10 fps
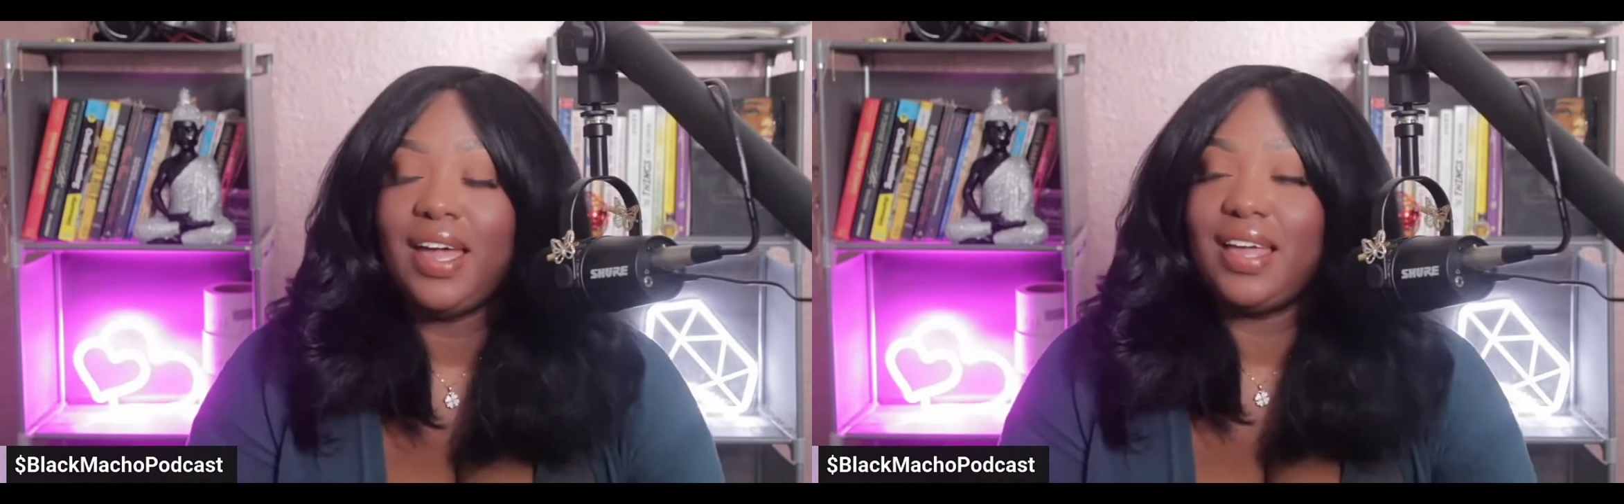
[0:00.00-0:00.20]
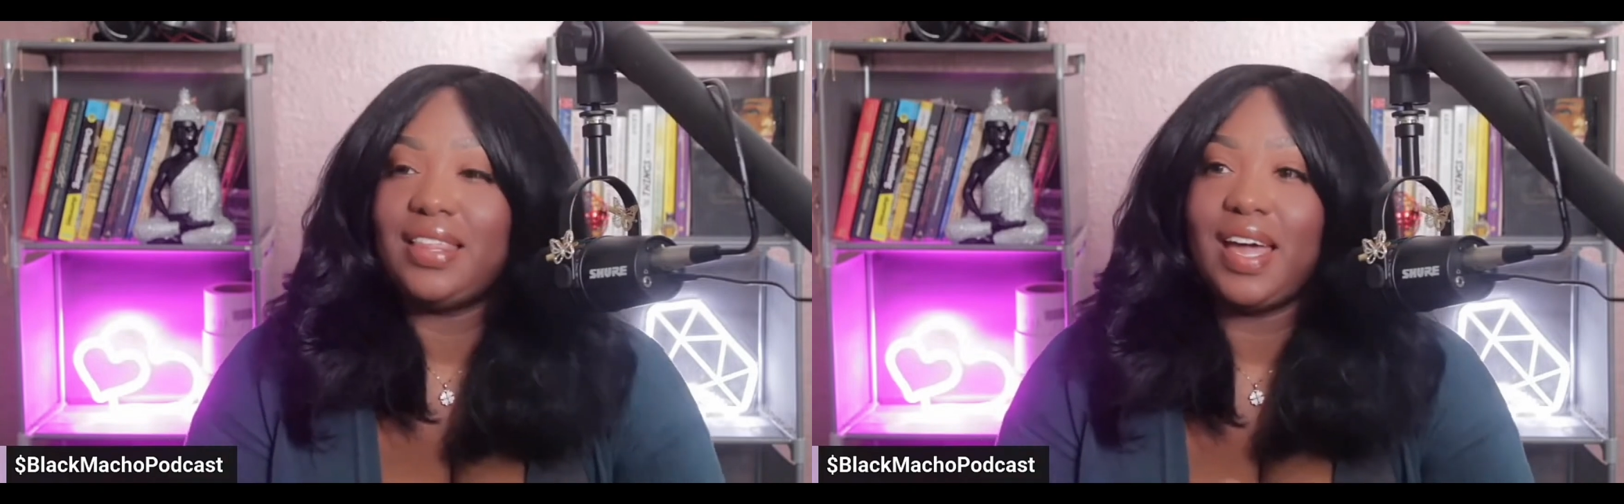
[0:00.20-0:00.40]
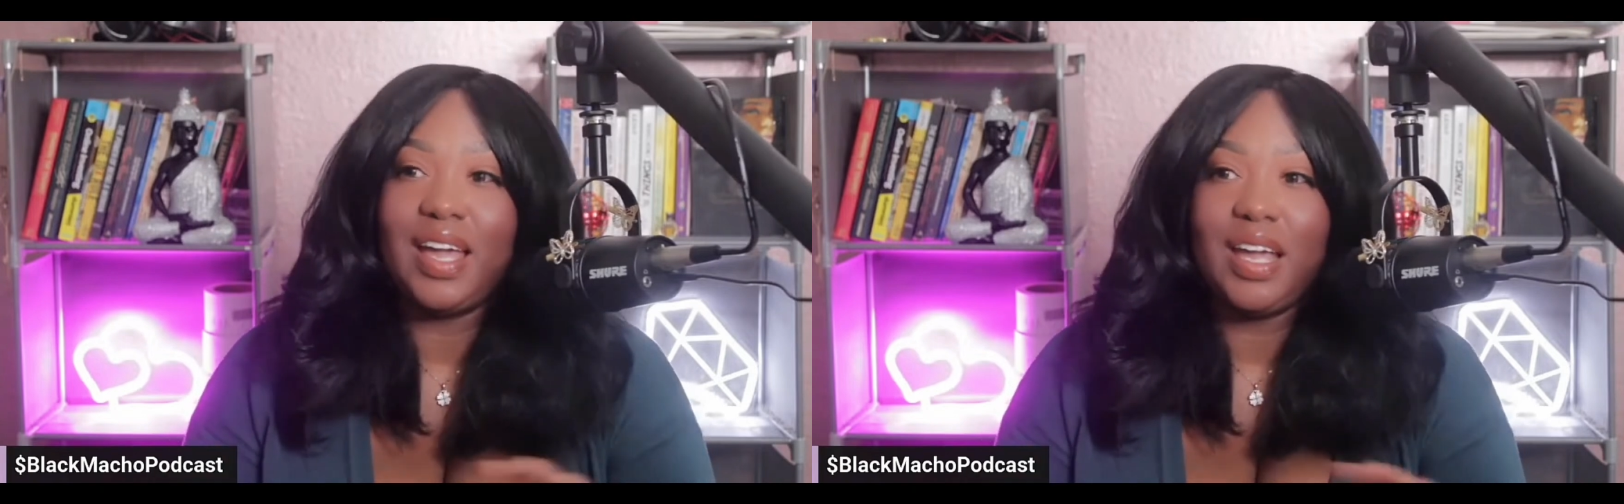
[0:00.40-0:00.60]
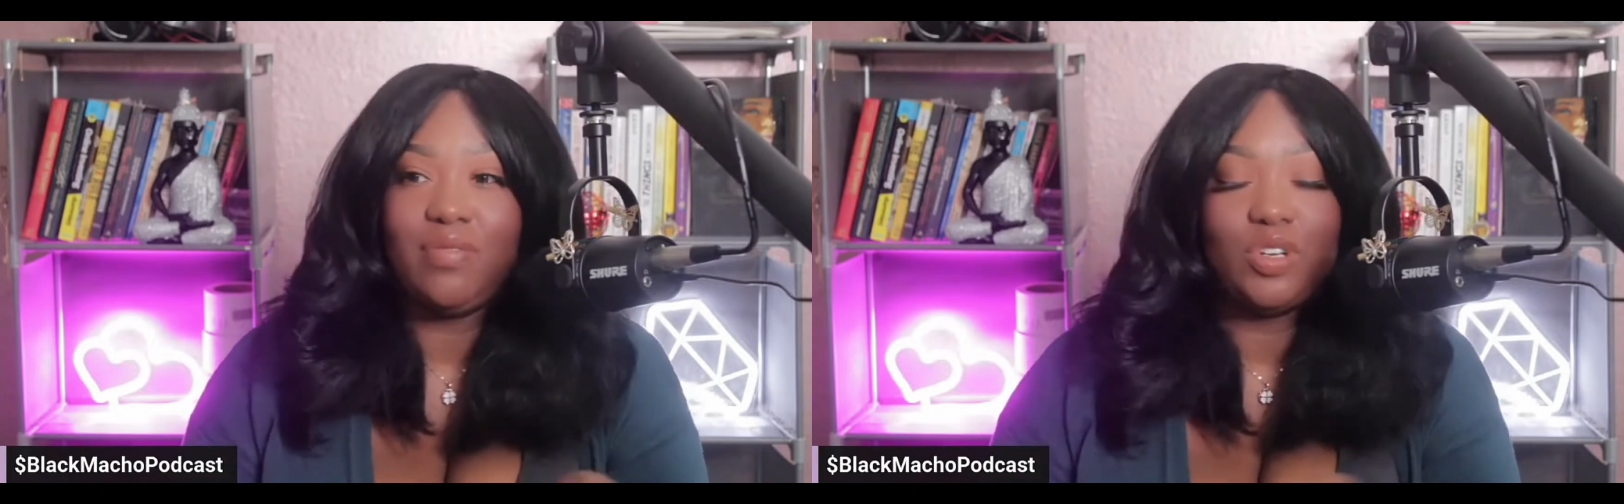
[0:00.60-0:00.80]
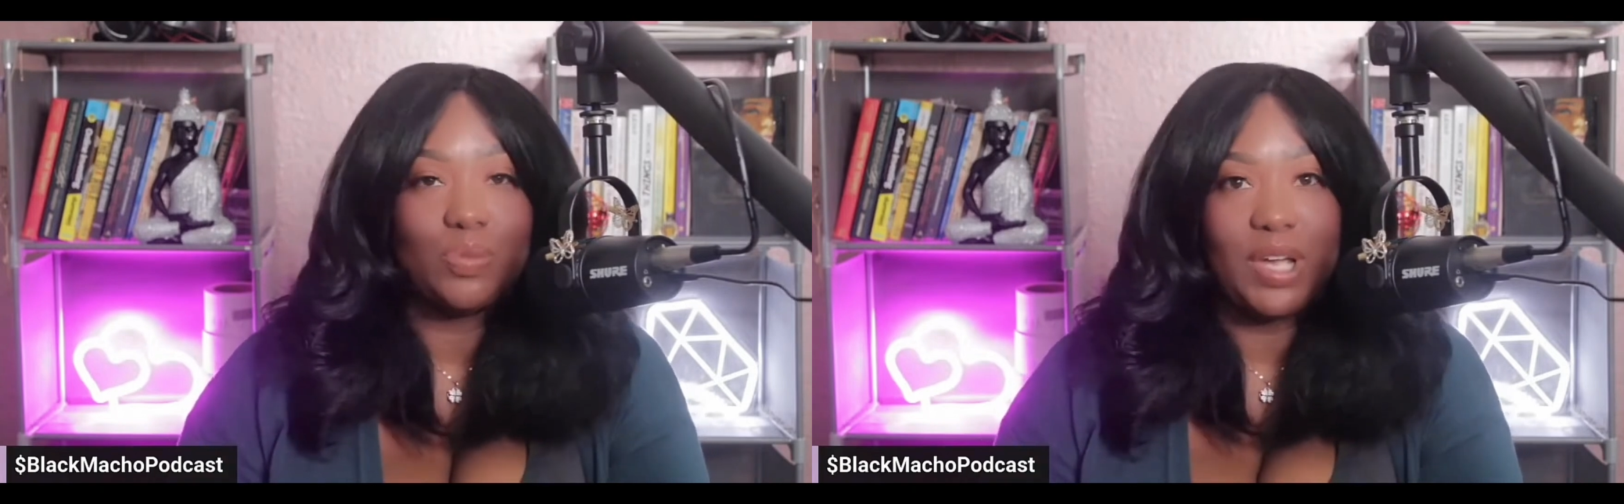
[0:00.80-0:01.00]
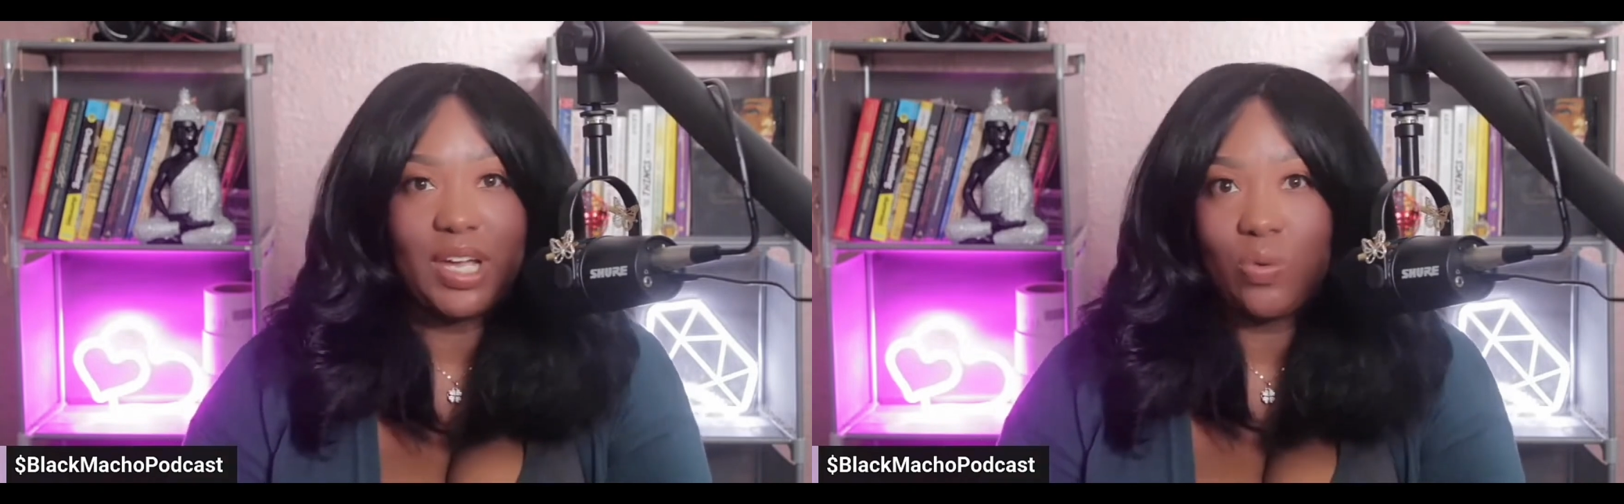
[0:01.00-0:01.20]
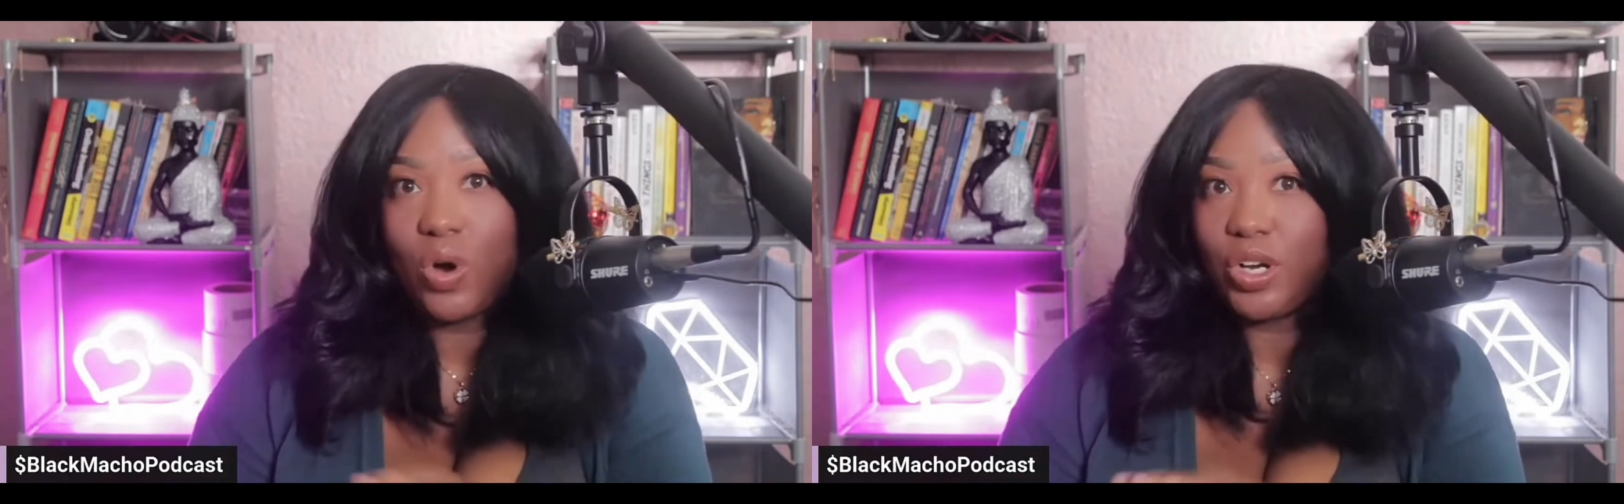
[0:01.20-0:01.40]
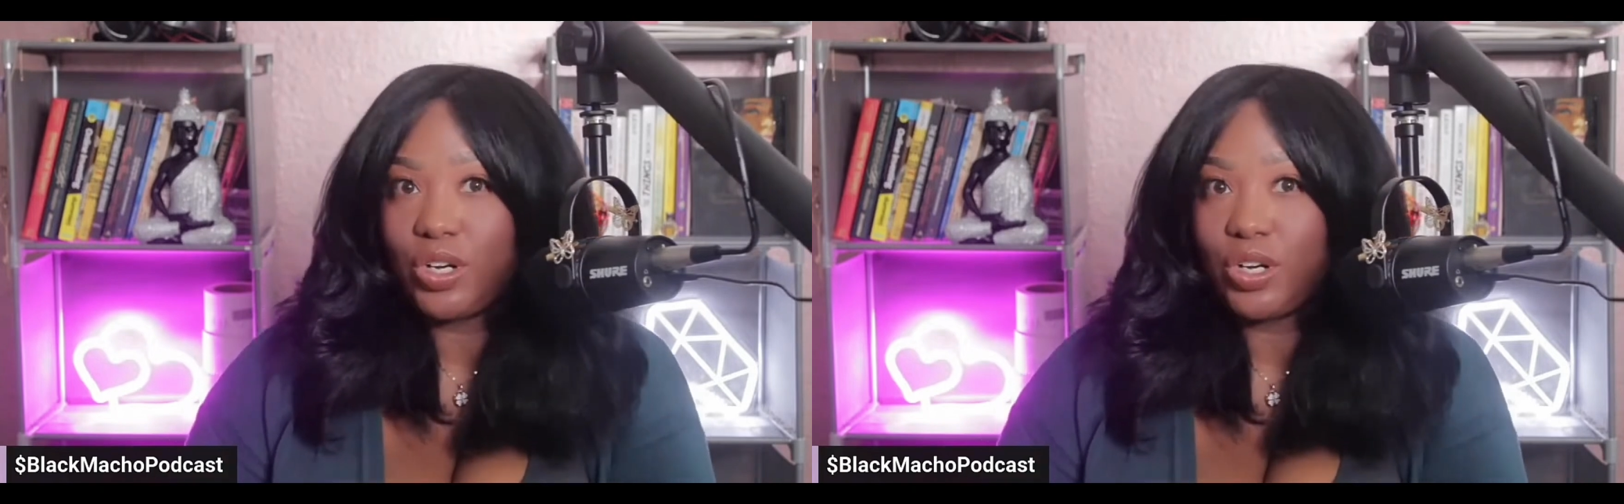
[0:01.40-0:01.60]
And the average man
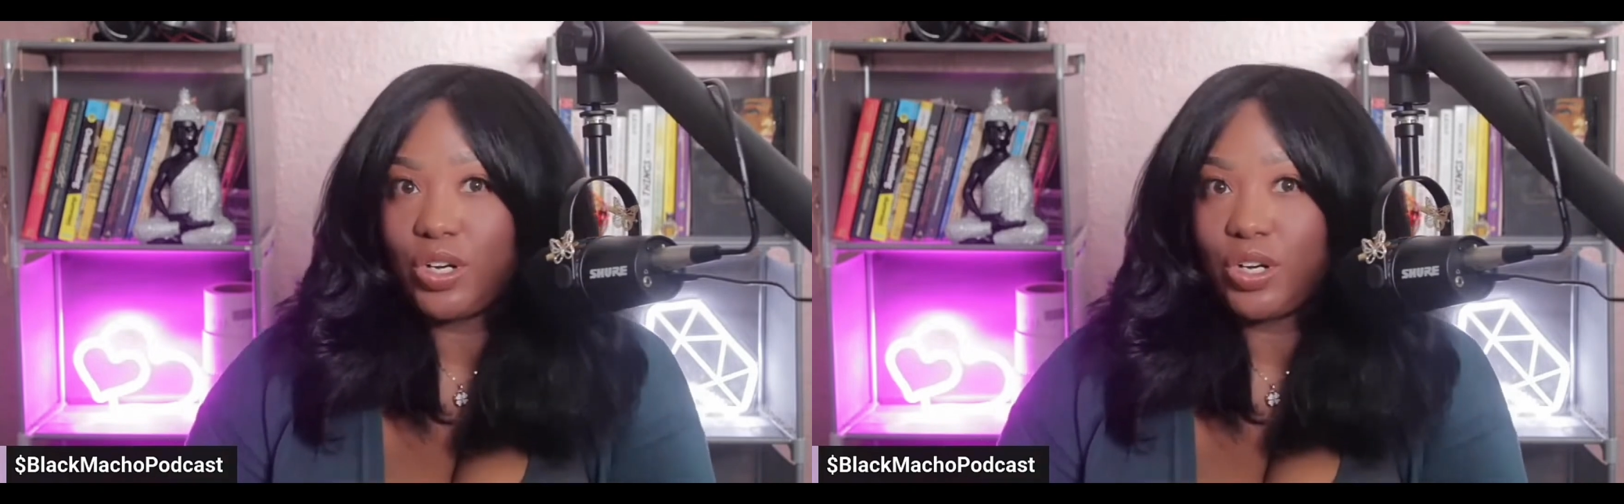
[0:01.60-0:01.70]
walking